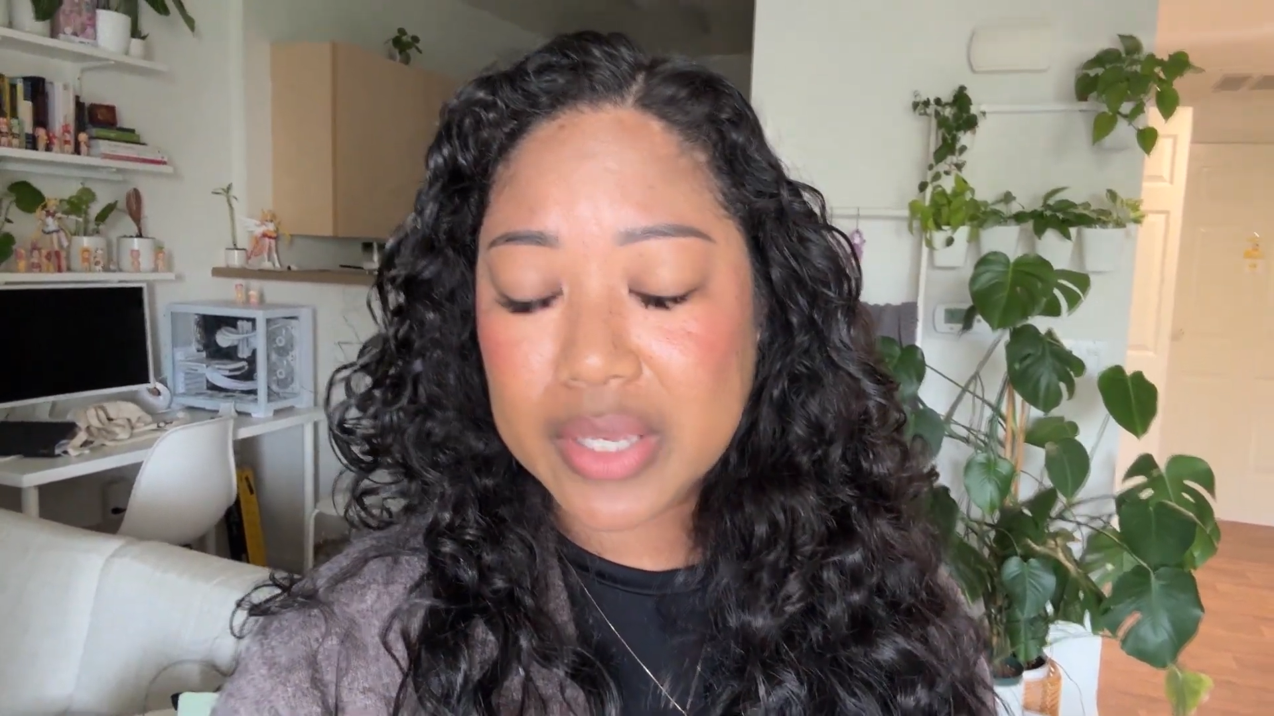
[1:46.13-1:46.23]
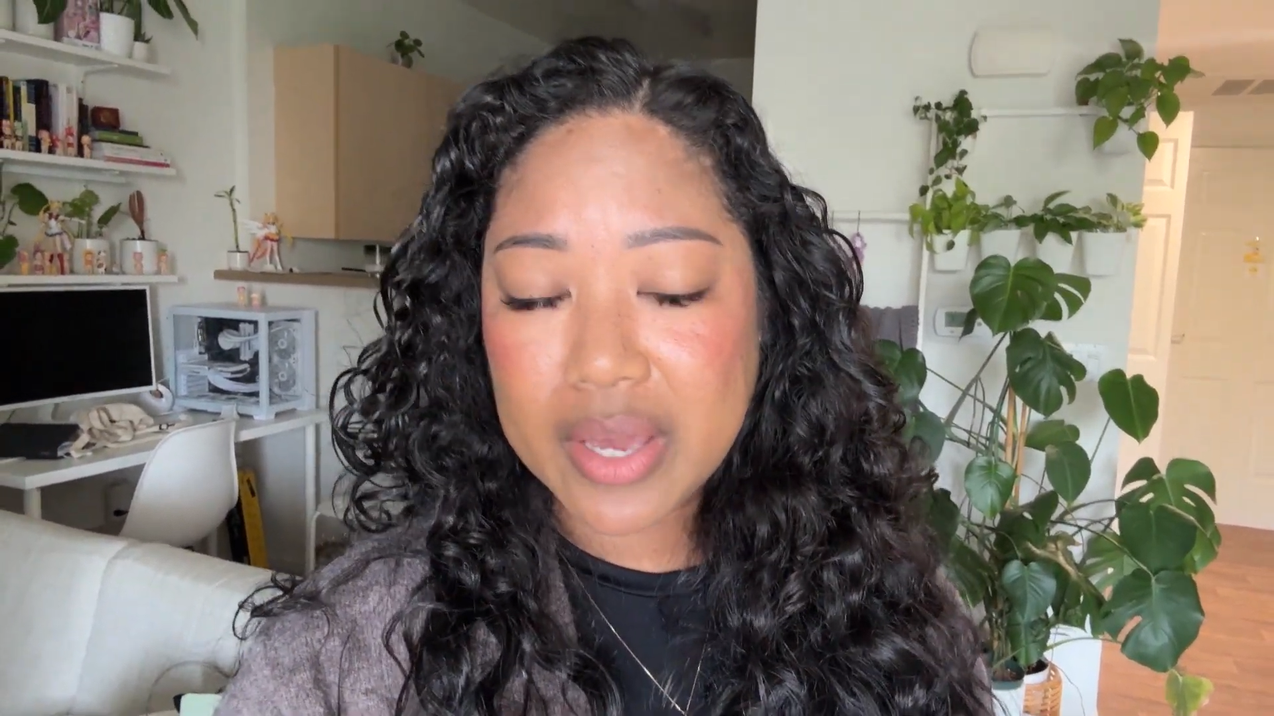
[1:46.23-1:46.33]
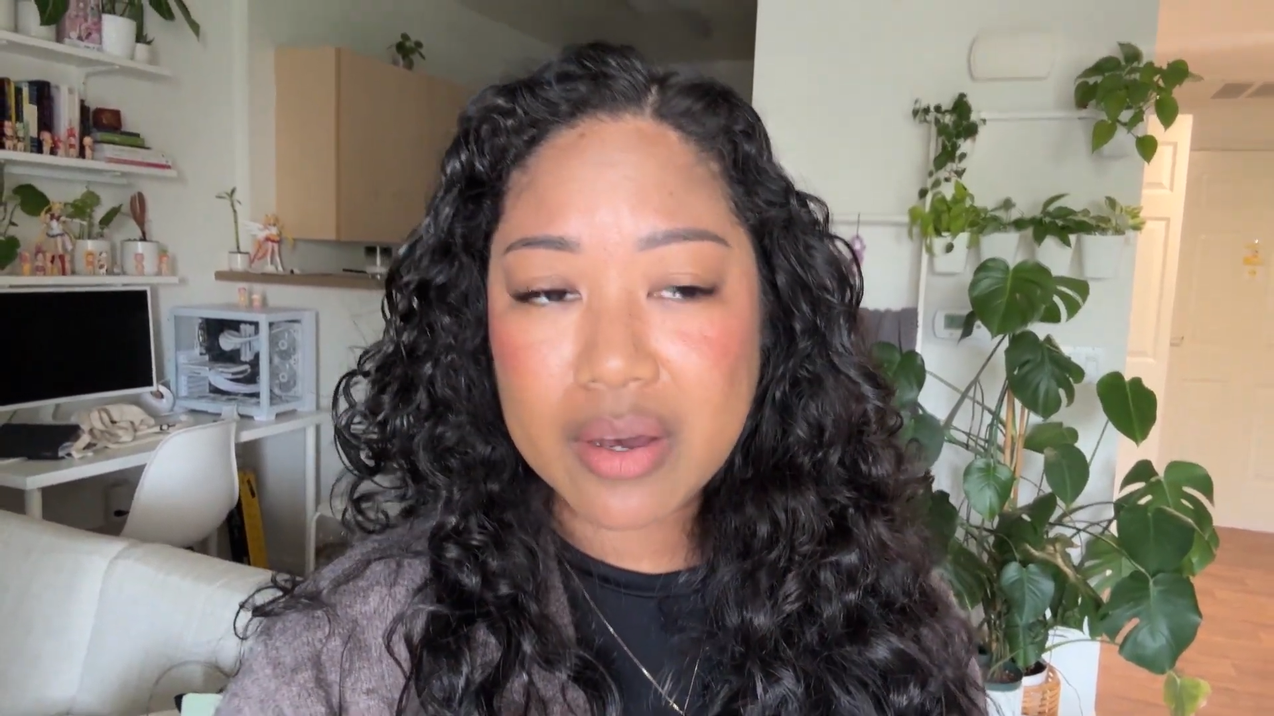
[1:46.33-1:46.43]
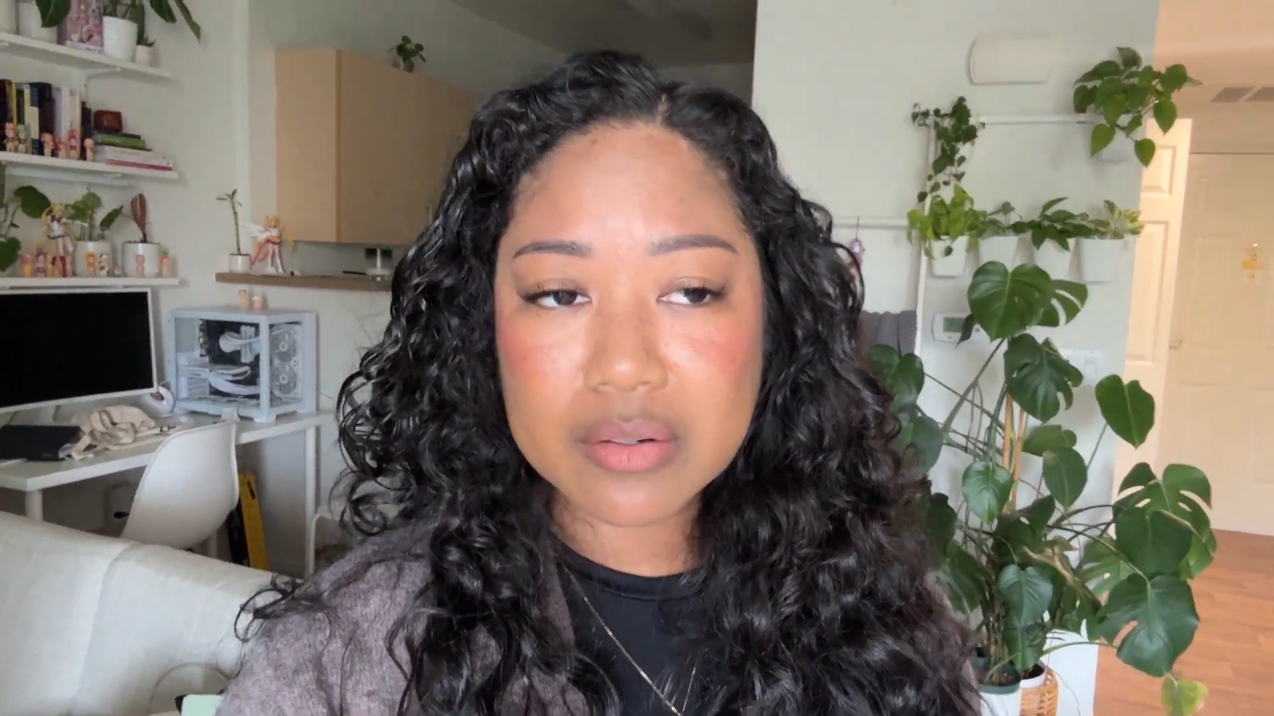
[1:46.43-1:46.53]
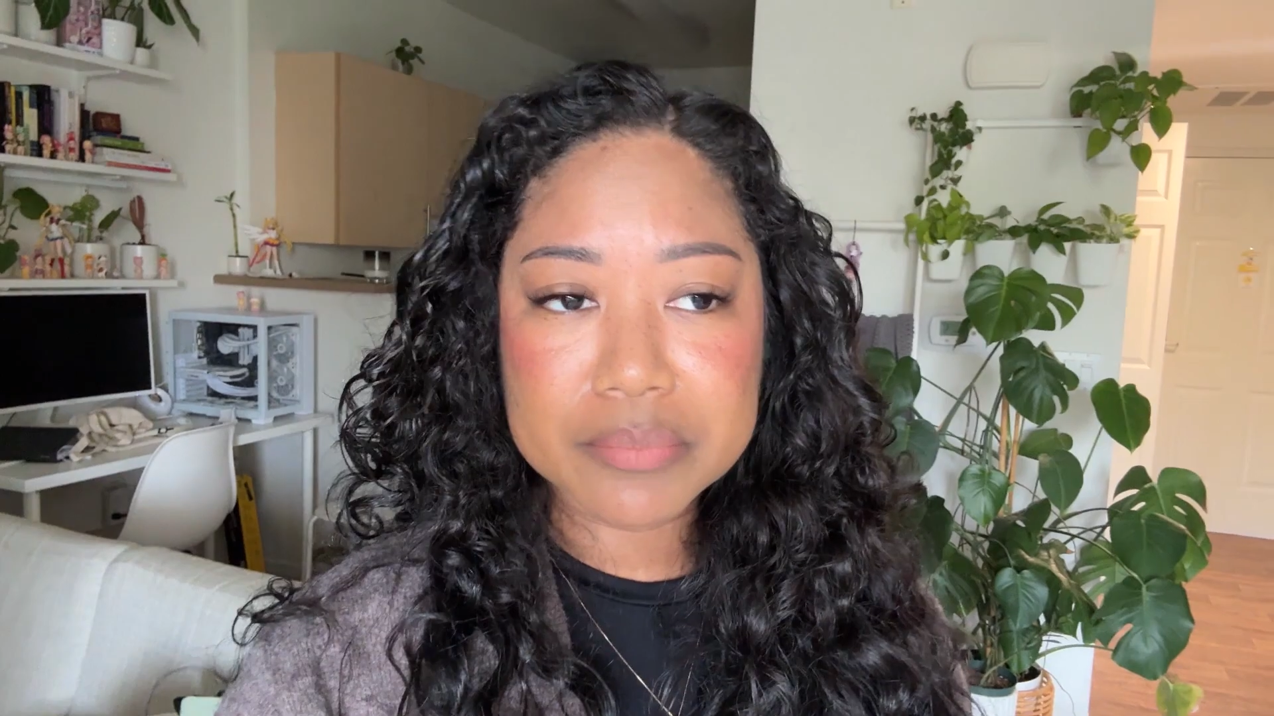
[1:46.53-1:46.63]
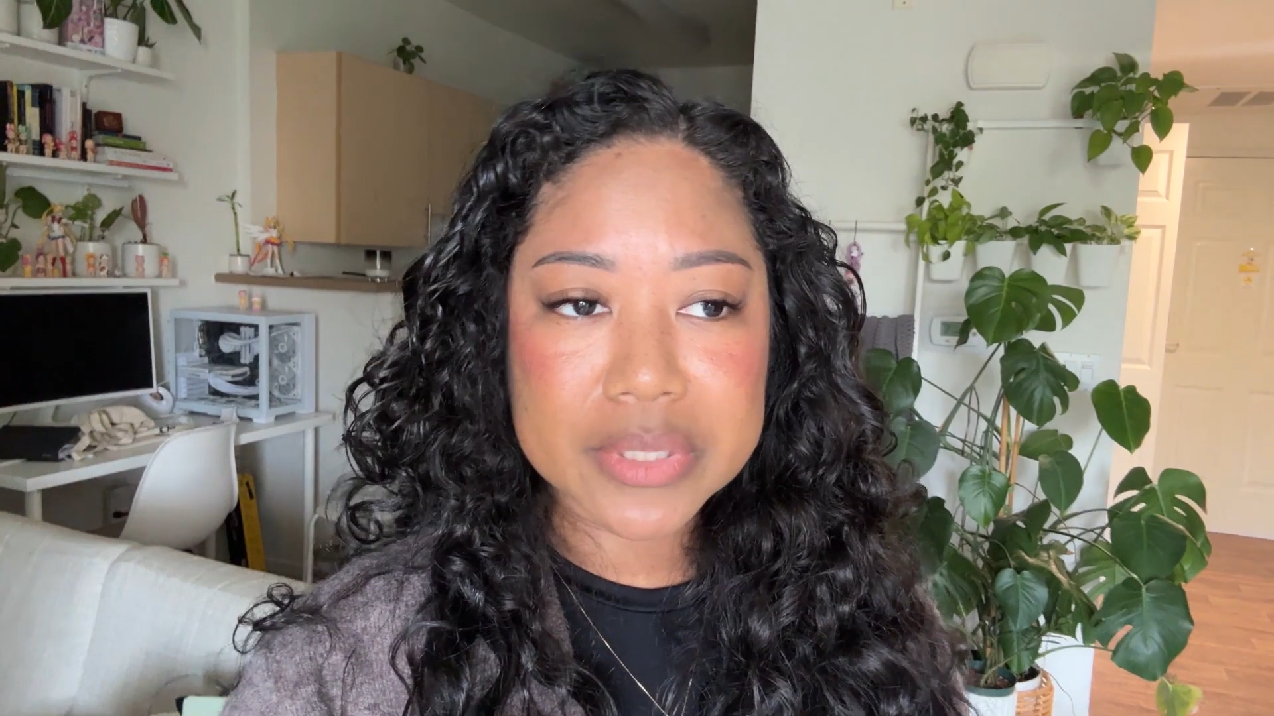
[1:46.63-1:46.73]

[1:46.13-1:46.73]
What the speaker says: out,